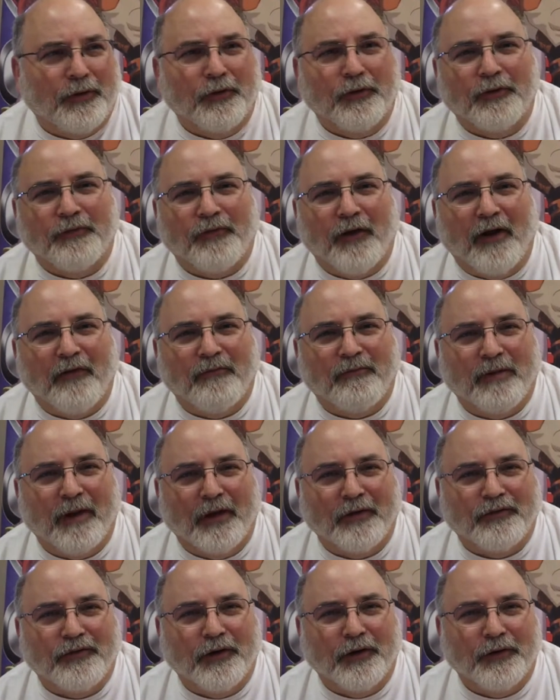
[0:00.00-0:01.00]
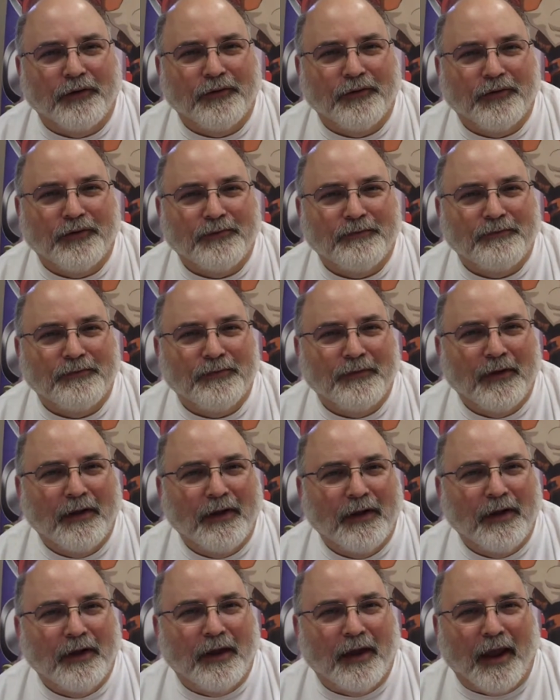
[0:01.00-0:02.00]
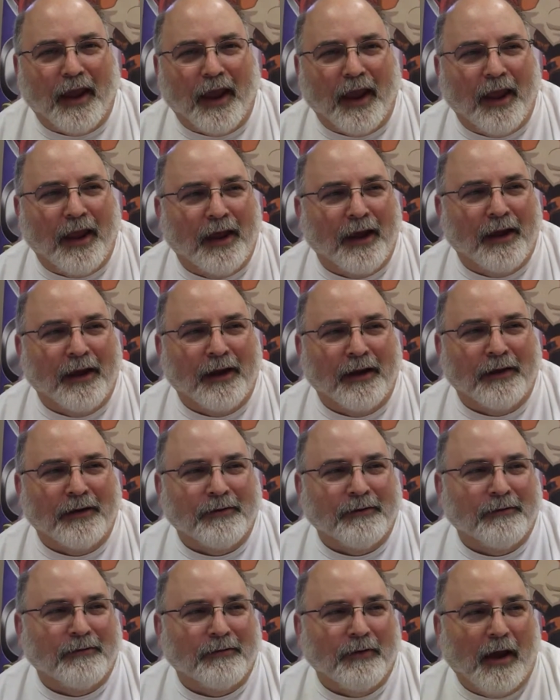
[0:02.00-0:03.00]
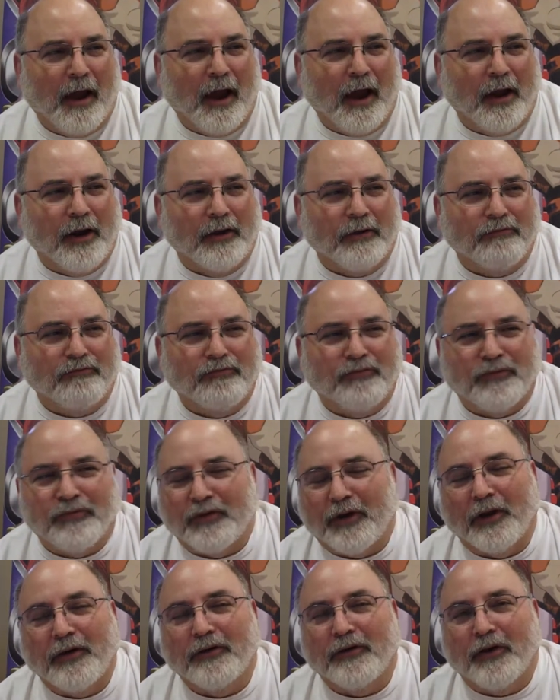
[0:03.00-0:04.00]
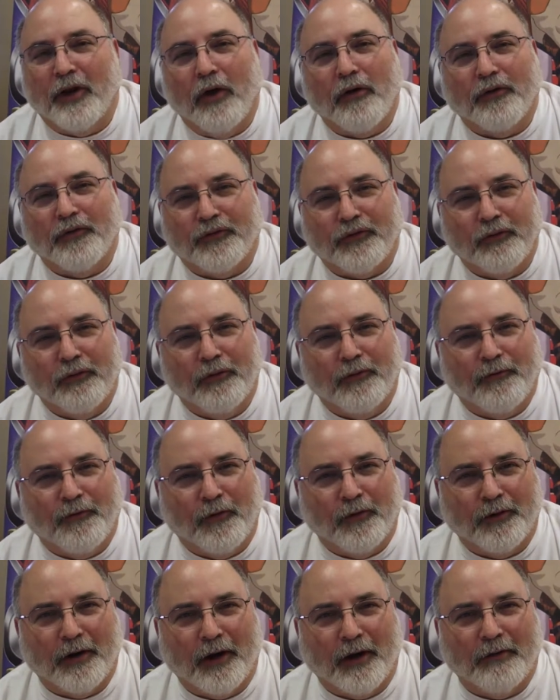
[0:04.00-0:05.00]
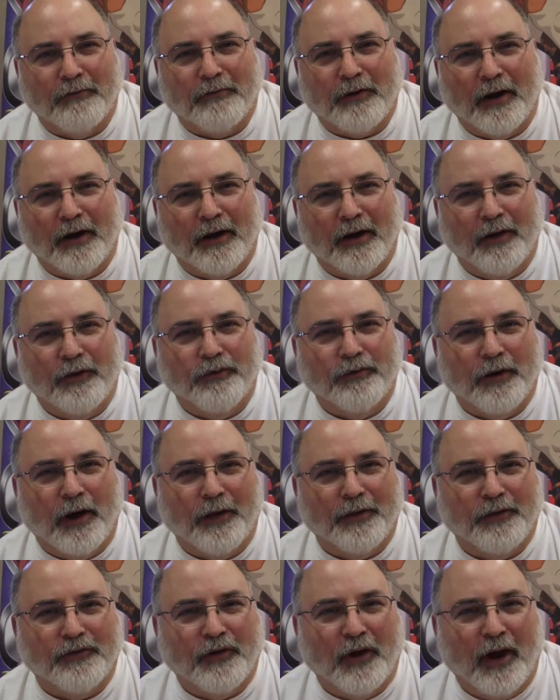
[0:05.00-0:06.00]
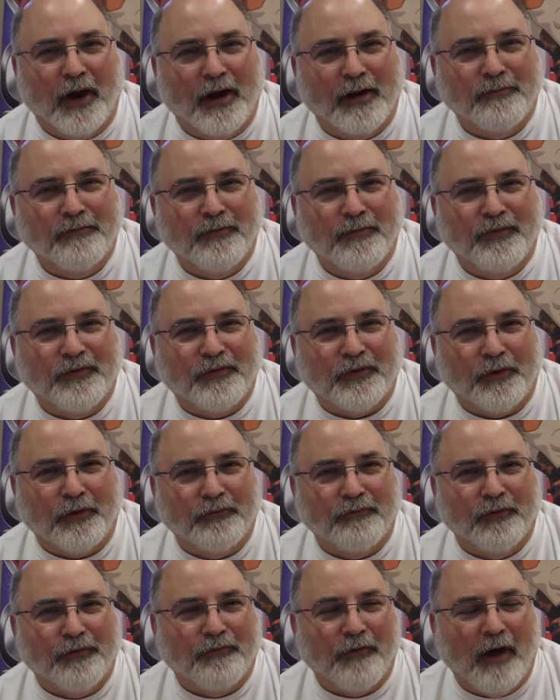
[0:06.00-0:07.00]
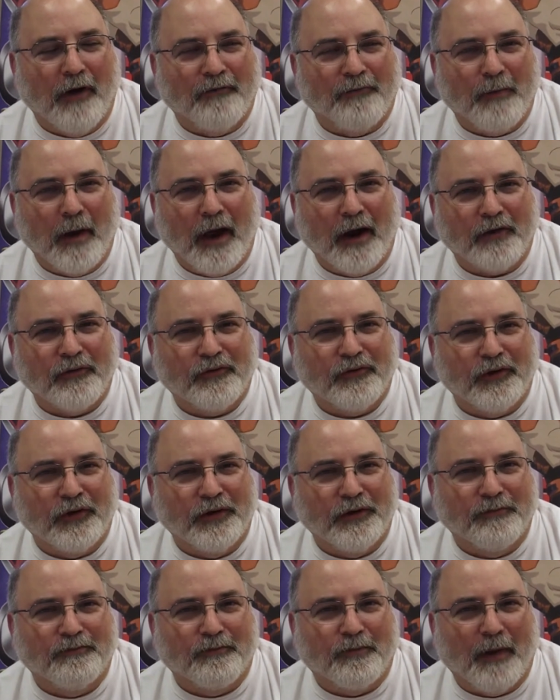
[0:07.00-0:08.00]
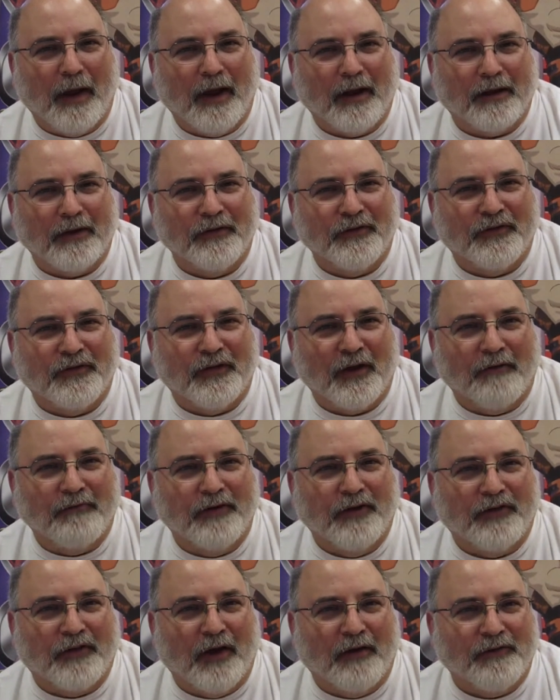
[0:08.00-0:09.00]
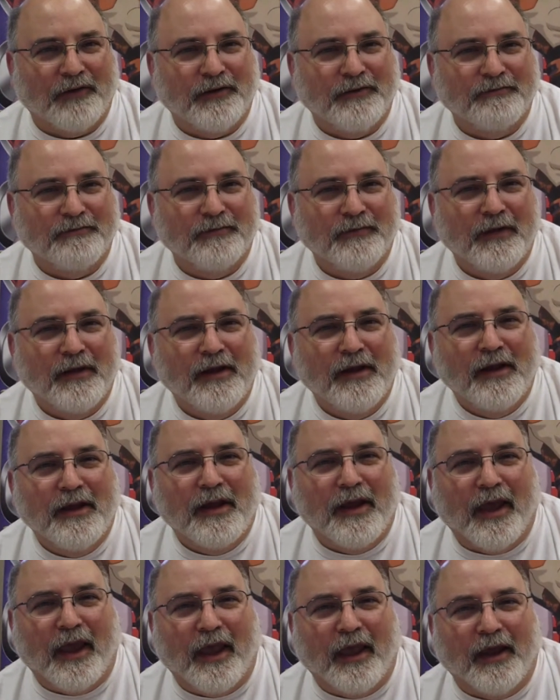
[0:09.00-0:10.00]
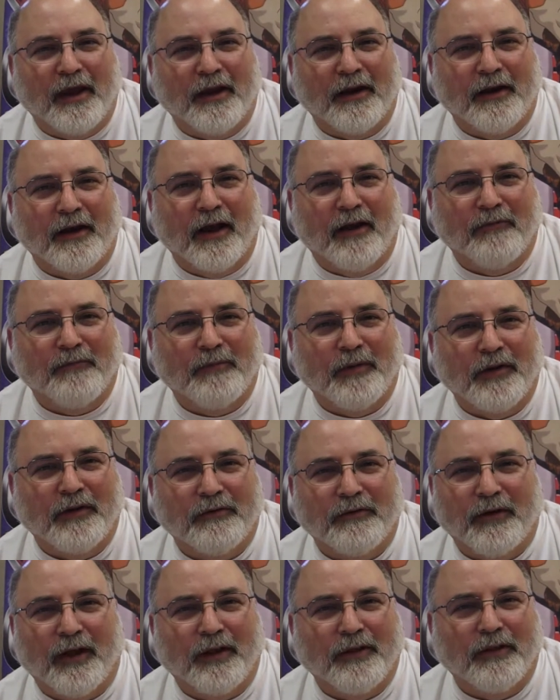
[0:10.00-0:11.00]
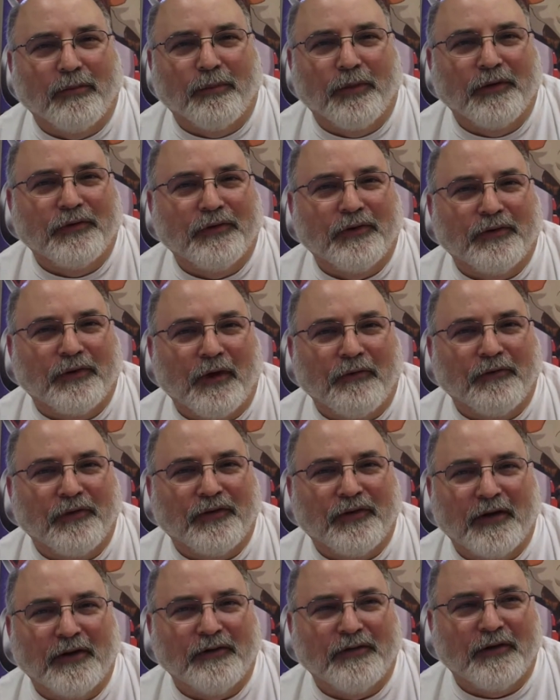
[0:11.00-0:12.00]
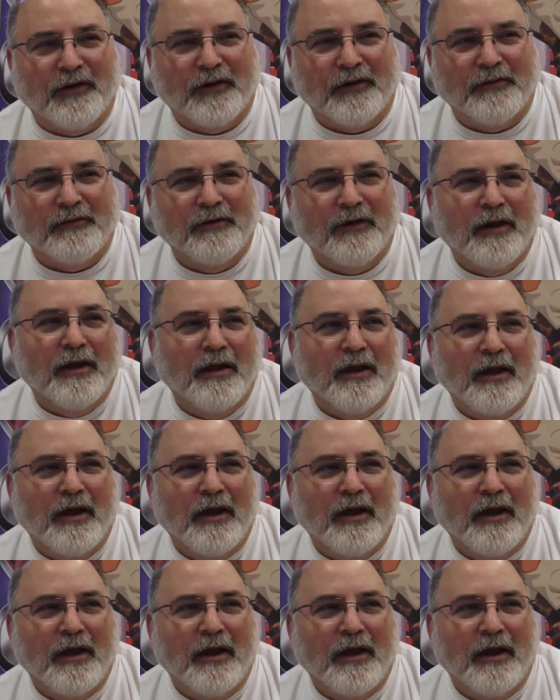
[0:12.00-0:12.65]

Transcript: 35 plus years, and I didn't go to school for it. I kind of learned on the job. Started with Ralph Bakshi back in '77, and I've been in the business ever since. And